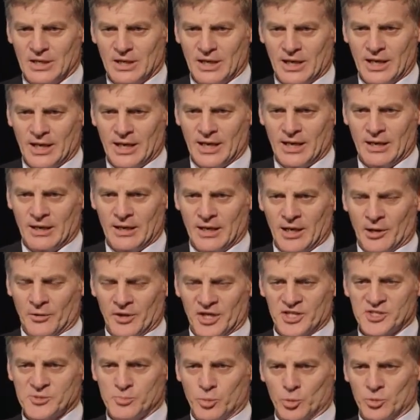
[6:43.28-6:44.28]
Our
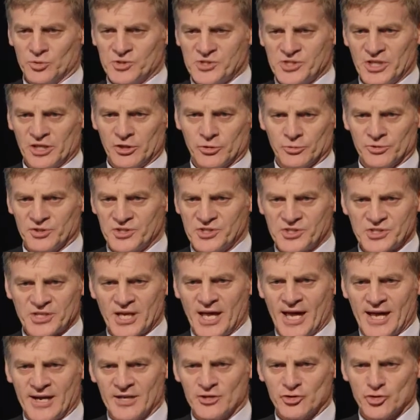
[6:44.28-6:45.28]
export sector had
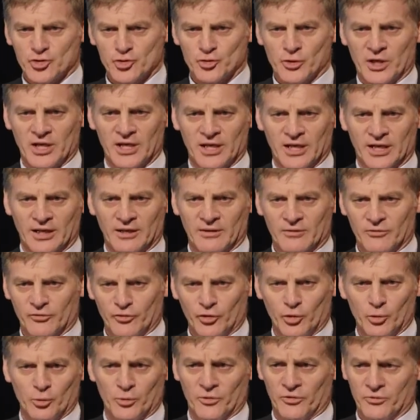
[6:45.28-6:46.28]
started shrinking
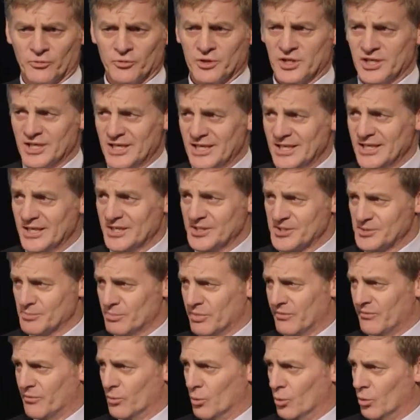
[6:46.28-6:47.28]
2 or 3 years
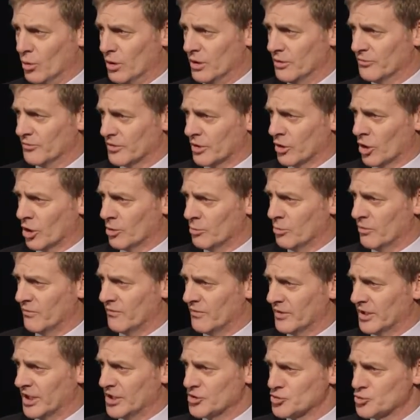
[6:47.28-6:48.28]
before the global
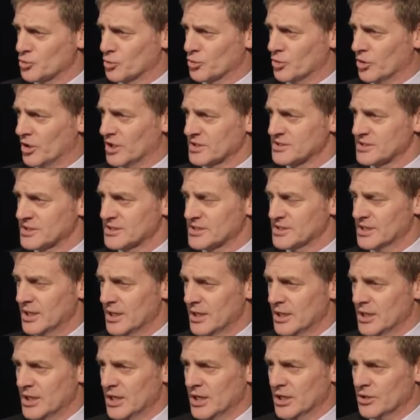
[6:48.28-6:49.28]
financial crisis,
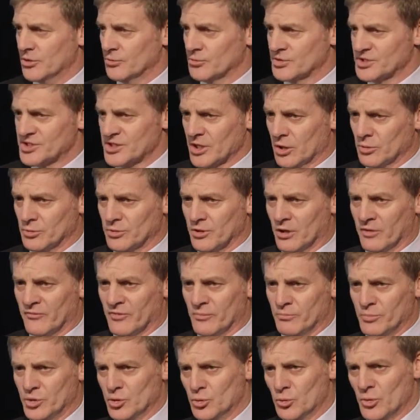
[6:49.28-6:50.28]
the result of a
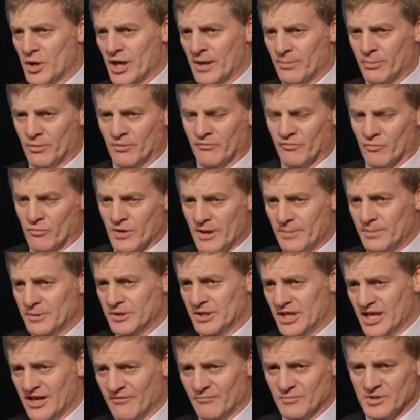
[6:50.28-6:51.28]
build-up of
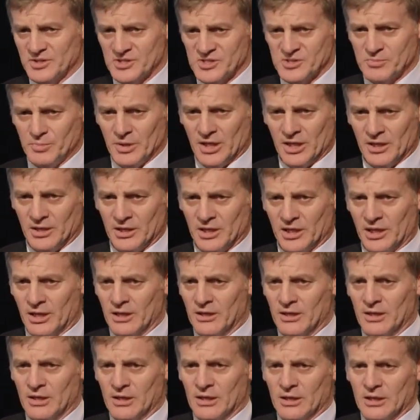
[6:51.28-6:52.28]
rapid government spending,
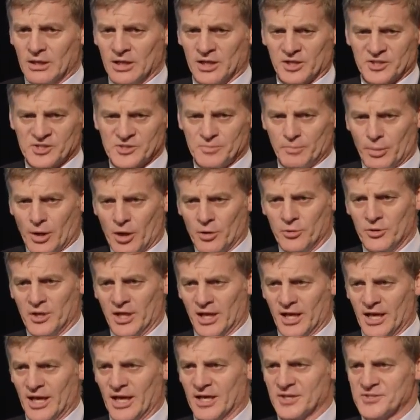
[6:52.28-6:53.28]

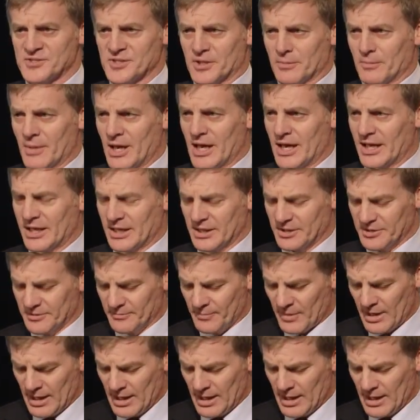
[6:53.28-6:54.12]
exploding housing market,